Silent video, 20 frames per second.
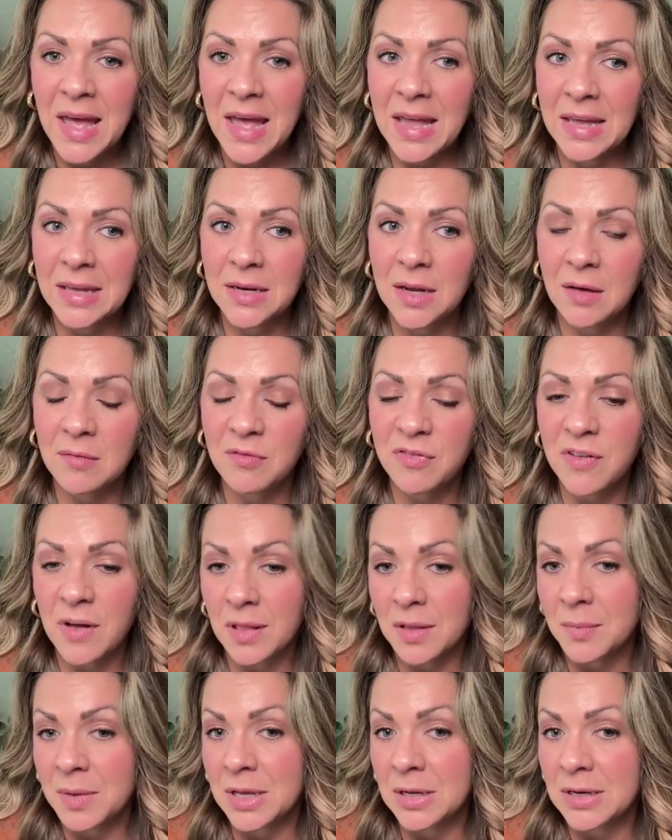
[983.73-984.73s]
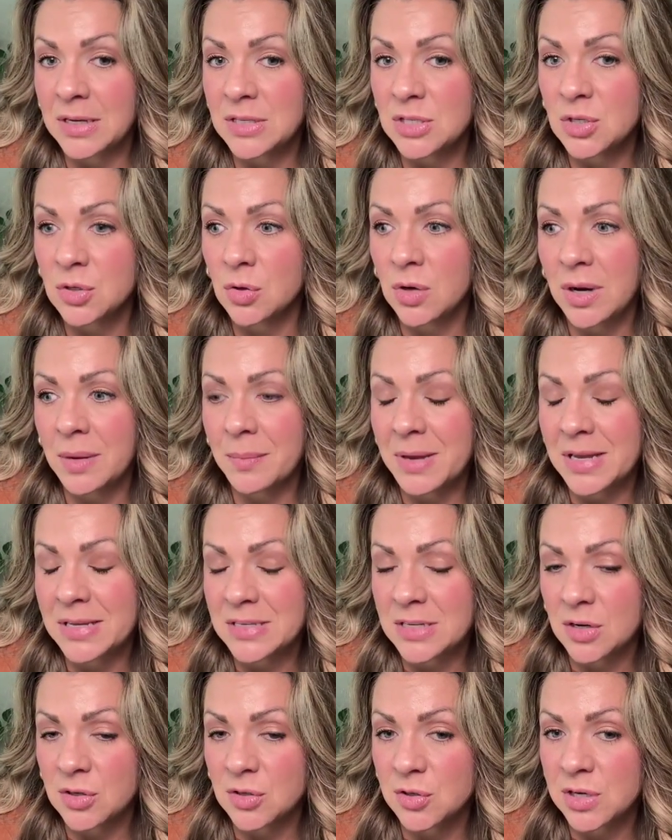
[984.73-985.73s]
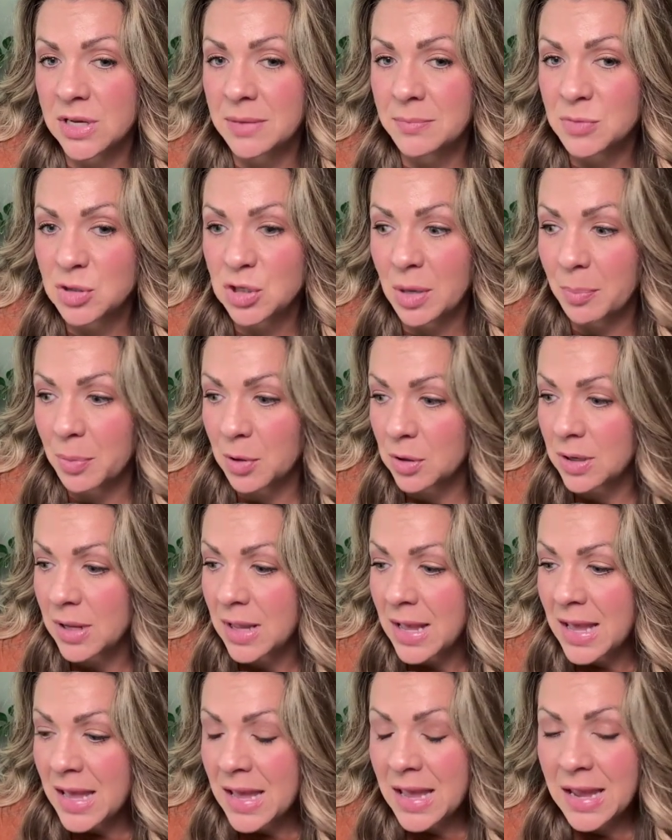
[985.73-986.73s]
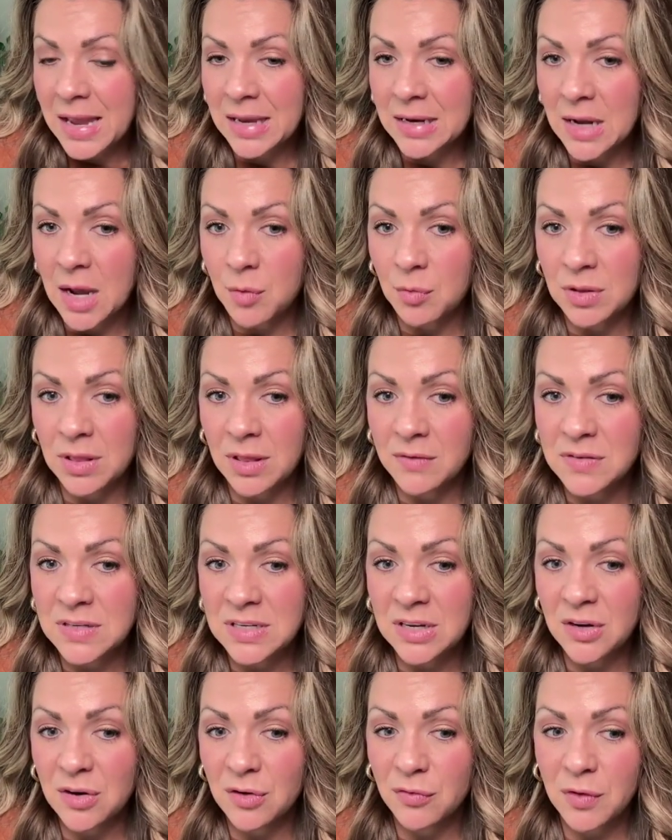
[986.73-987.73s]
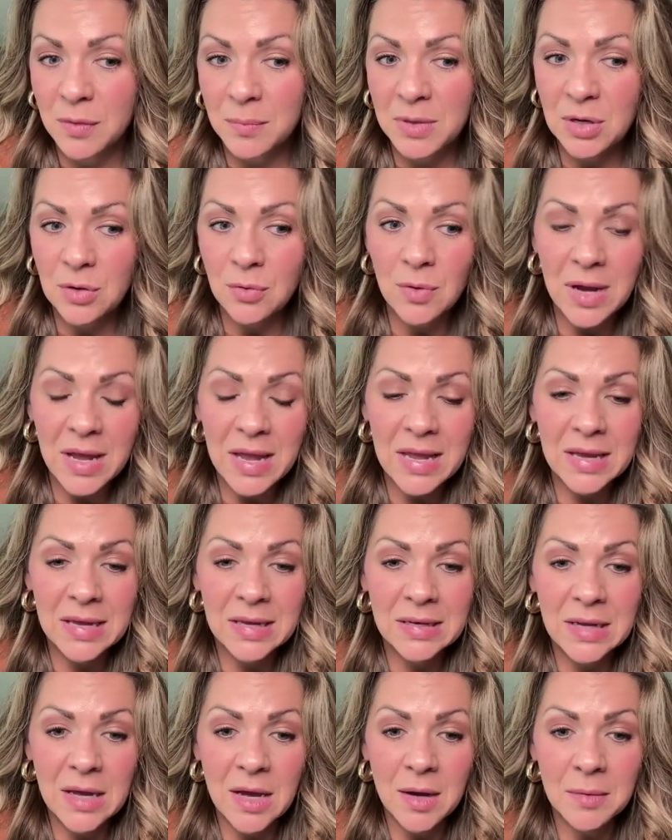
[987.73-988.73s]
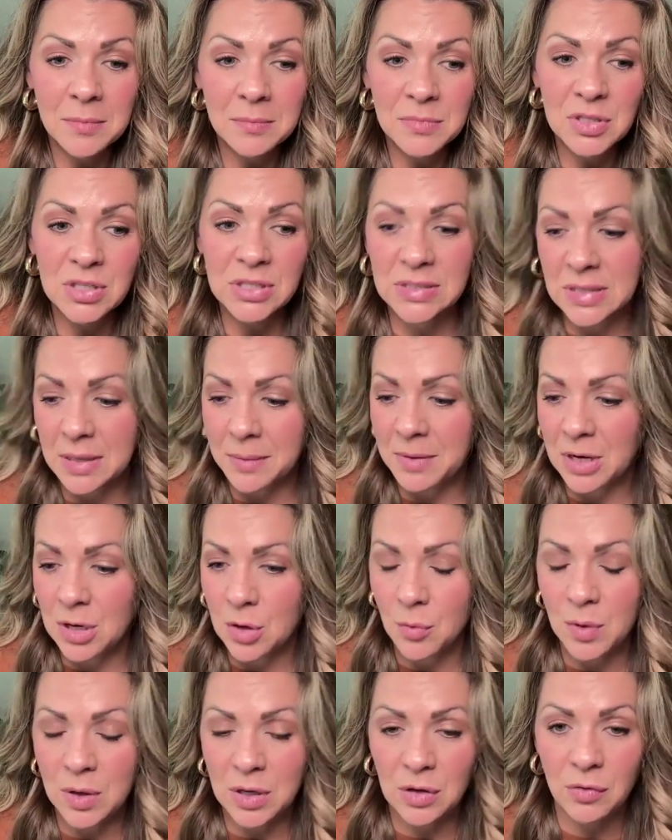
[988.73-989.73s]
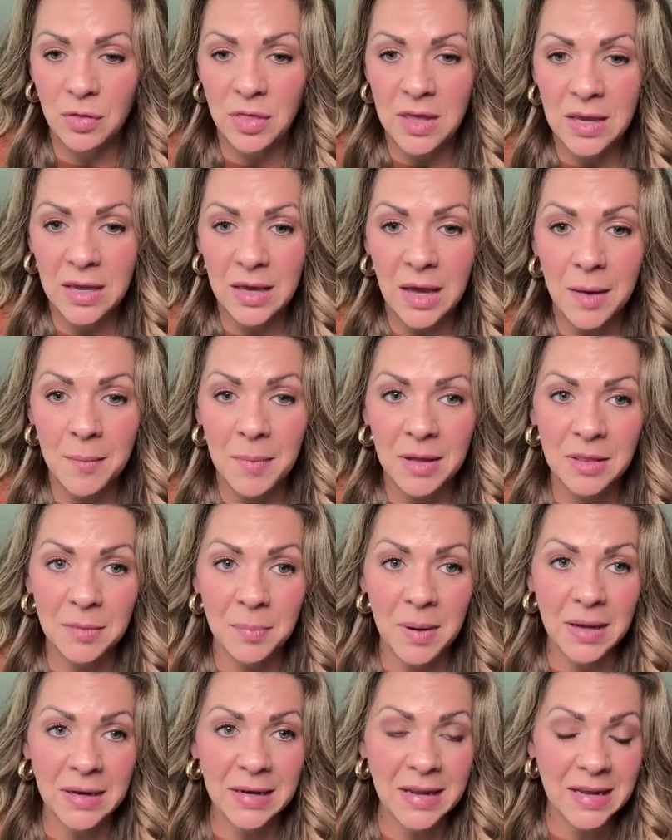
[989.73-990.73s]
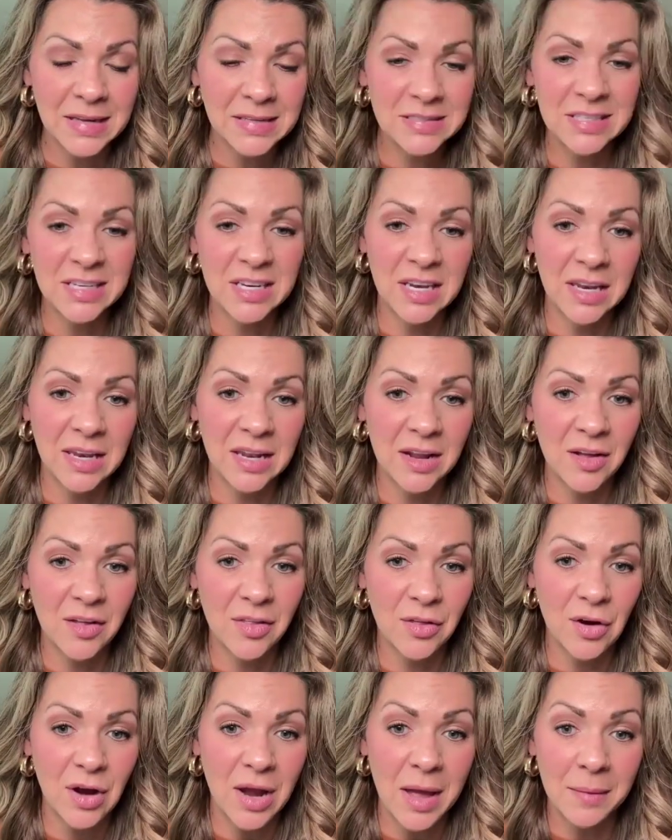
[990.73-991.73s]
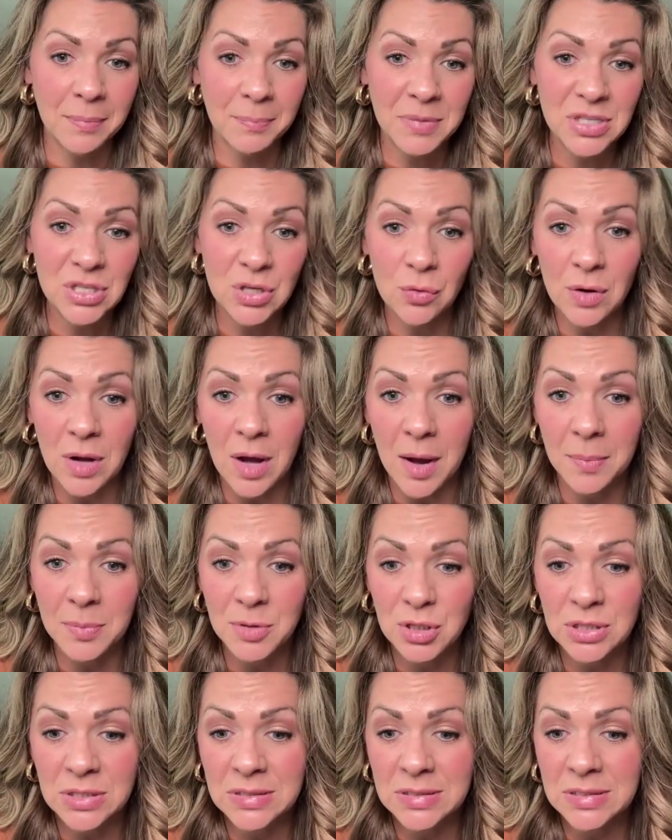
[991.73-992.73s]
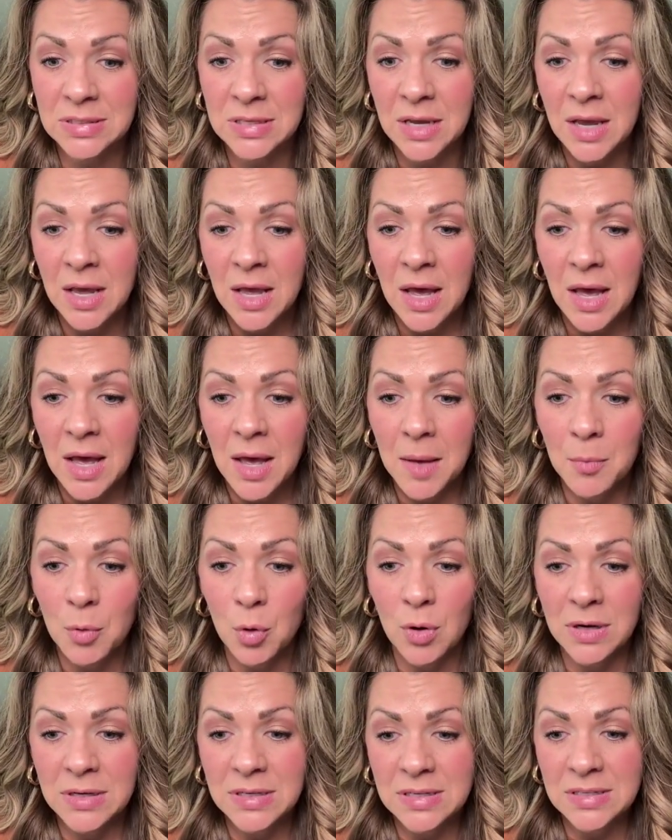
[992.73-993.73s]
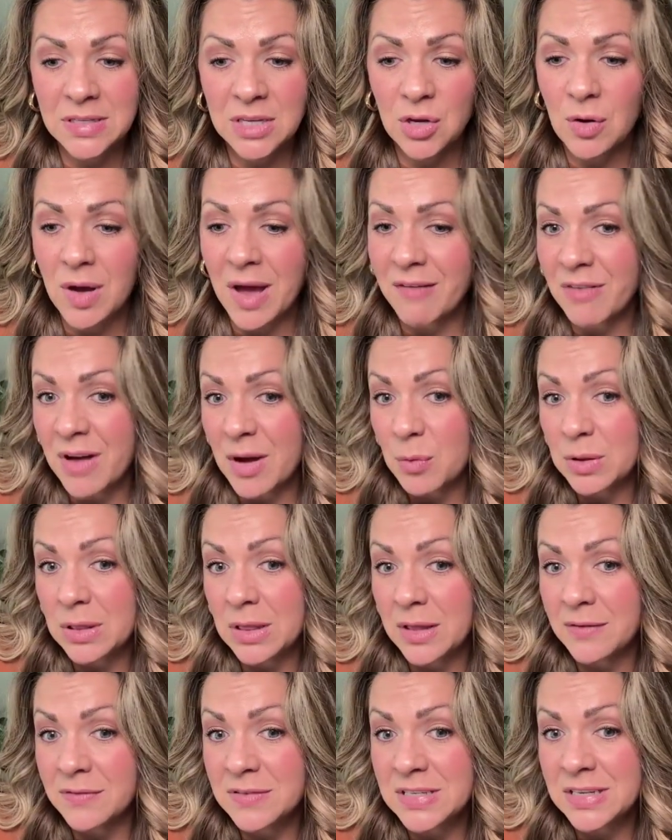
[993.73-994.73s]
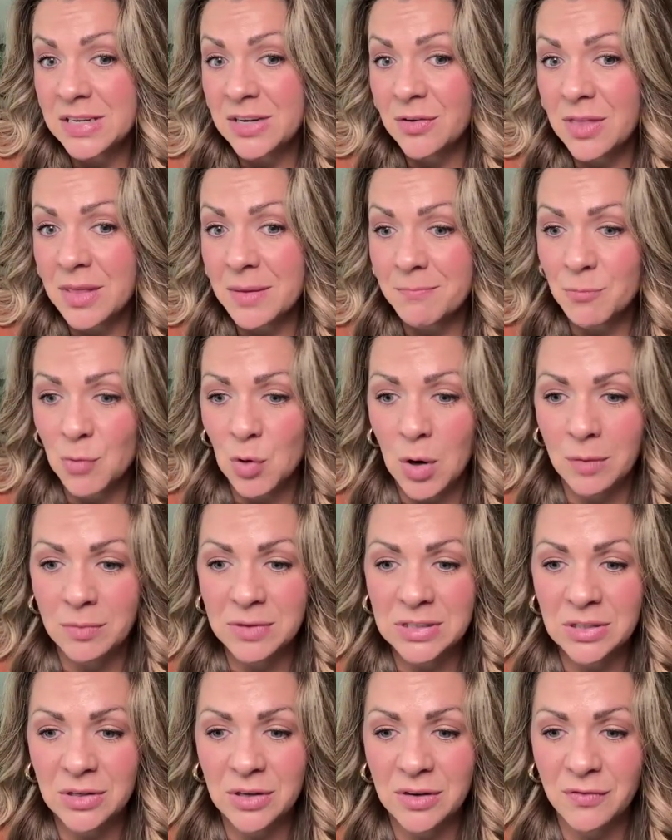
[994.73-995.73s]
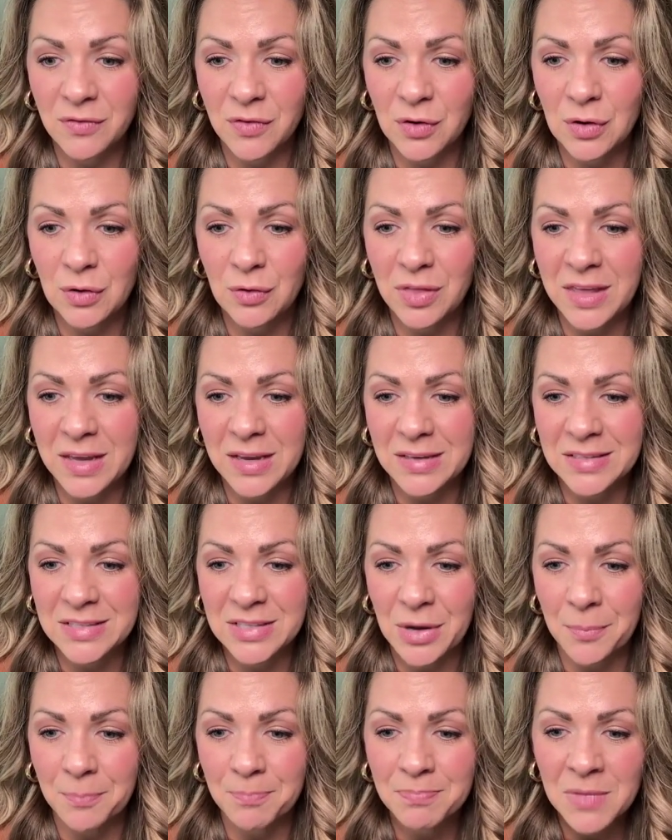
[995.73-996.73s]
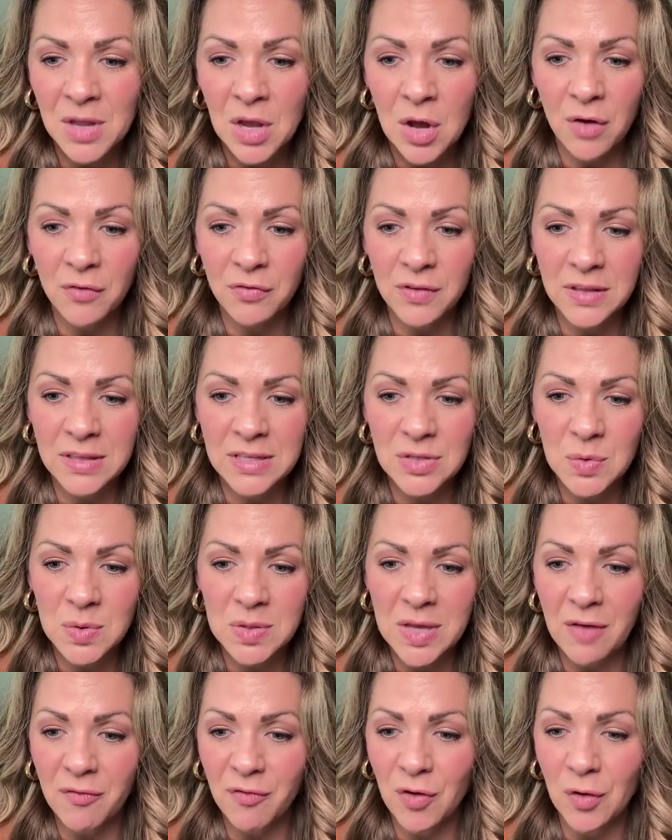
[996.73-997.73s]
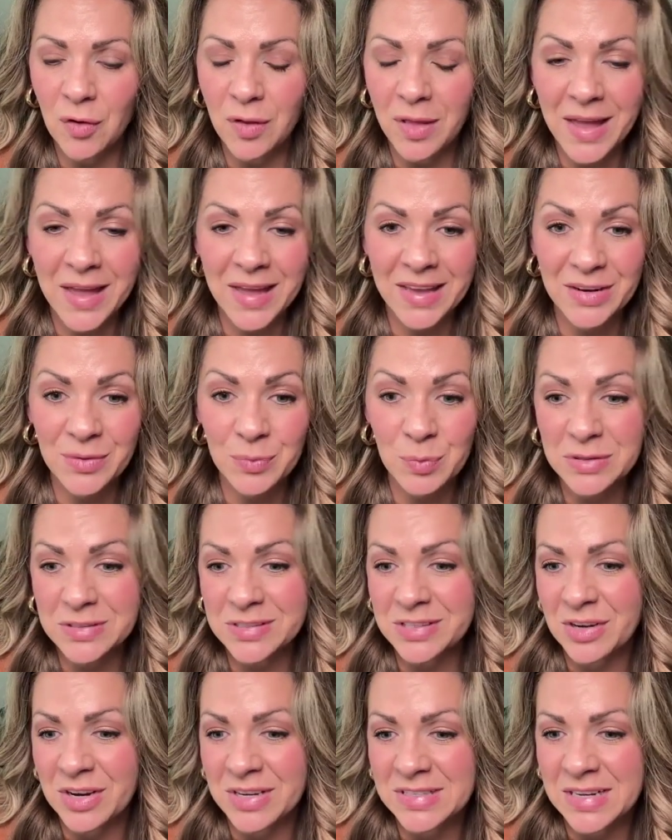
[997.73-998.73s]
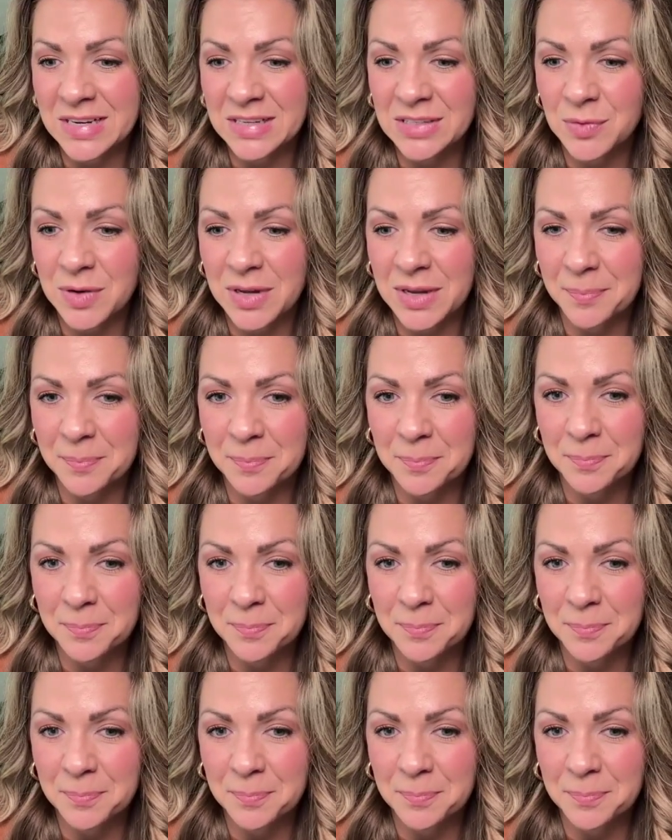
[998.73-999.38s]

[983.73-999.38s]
And follow me on Instagram at Dr. Kim Sheppard. And I would love to hear from you. And just let me know what you think about the podcast and any other episode options or ideas that you have. I would love to hear them. We're always looking for new things. So hopefully this was helpful, and we'll see you guys next week.